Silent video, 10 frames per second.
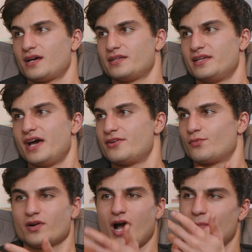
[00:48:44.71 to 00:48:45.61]
Yeah,
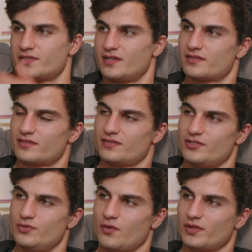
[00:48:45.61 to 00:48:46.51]
we're opposites.
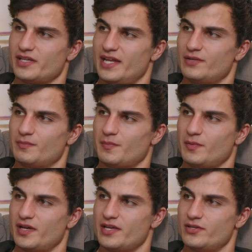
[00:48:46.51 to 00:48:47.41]
You don't really hate anyone, but
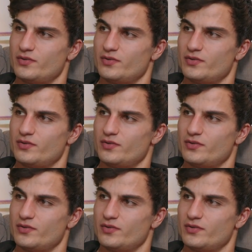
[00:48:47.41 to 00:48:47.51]
people hate you.